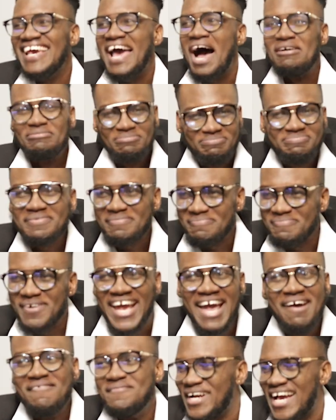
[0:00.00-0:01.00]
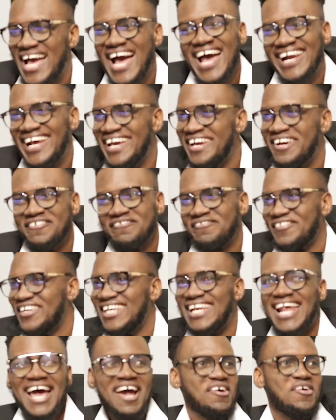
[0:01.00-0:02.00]
yeah, what kind of your
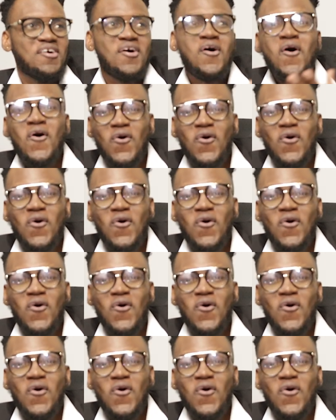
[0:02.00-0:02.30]
feet like,